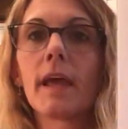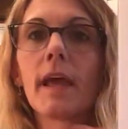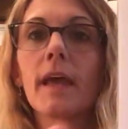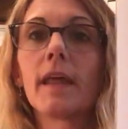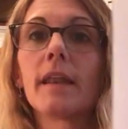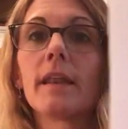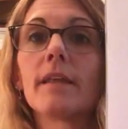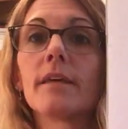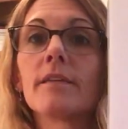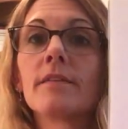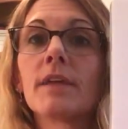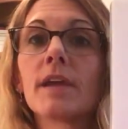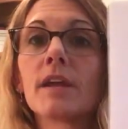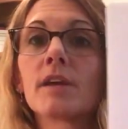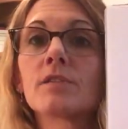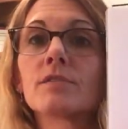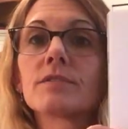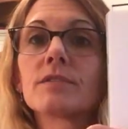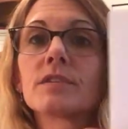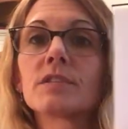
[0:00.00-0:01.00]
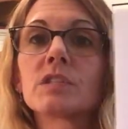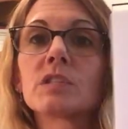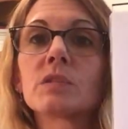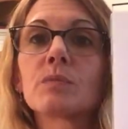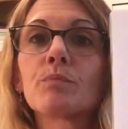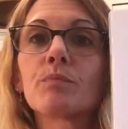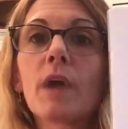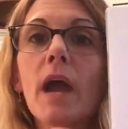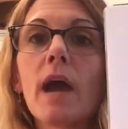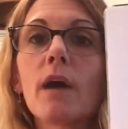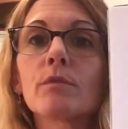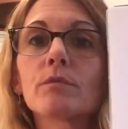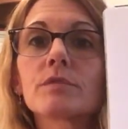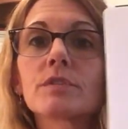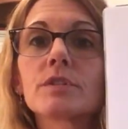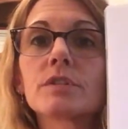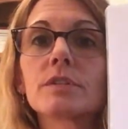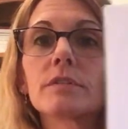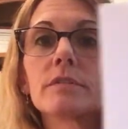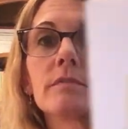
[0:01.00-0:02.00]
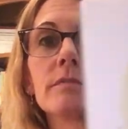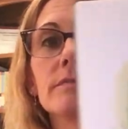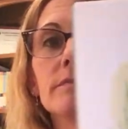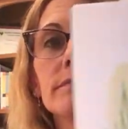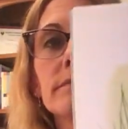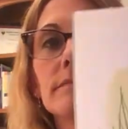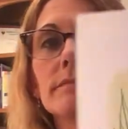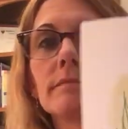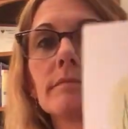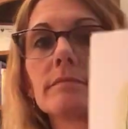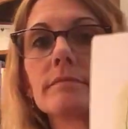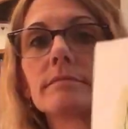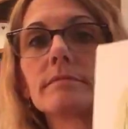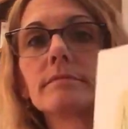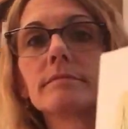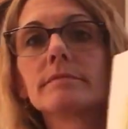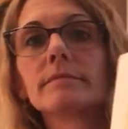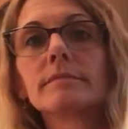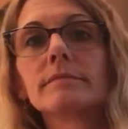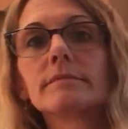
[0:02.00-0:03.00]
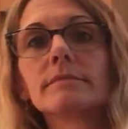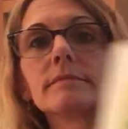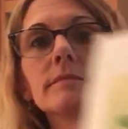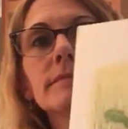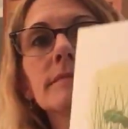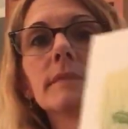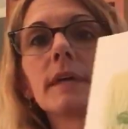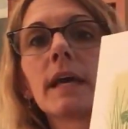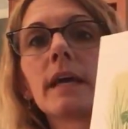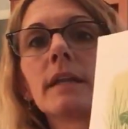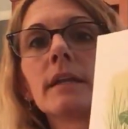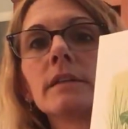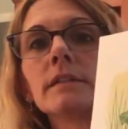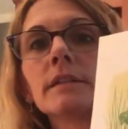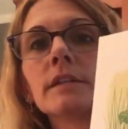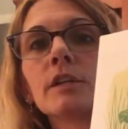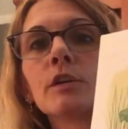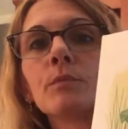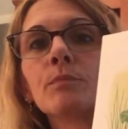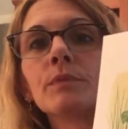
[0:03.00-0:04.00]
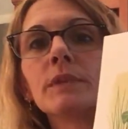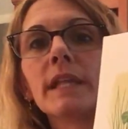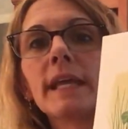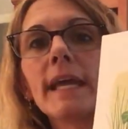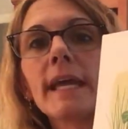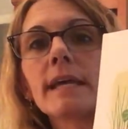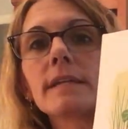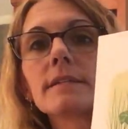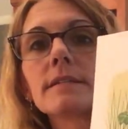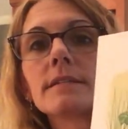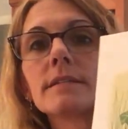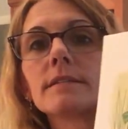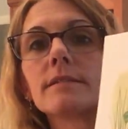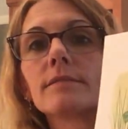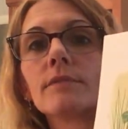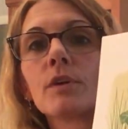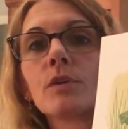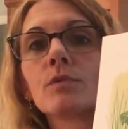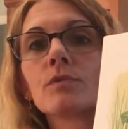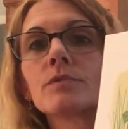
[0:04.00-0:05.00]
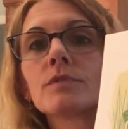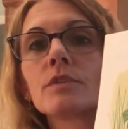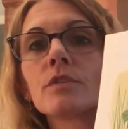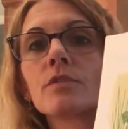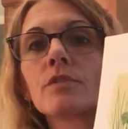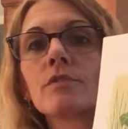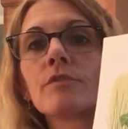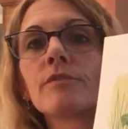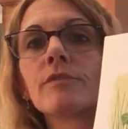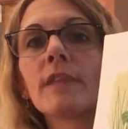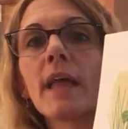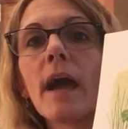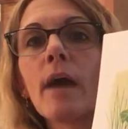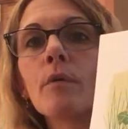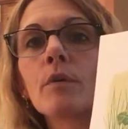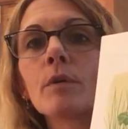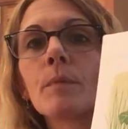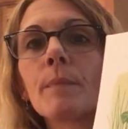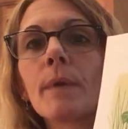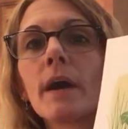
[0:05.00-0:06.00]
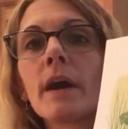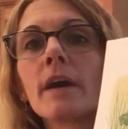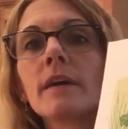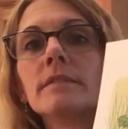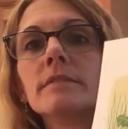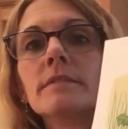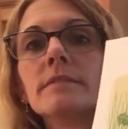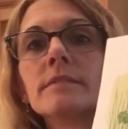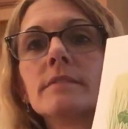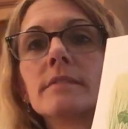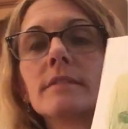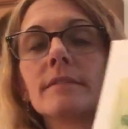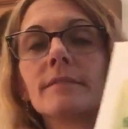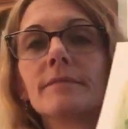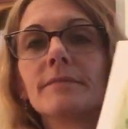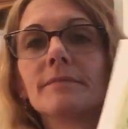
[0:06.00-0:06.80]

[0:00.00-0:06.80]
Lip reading: And there's a sprout and a little plant. Those are the flower buds.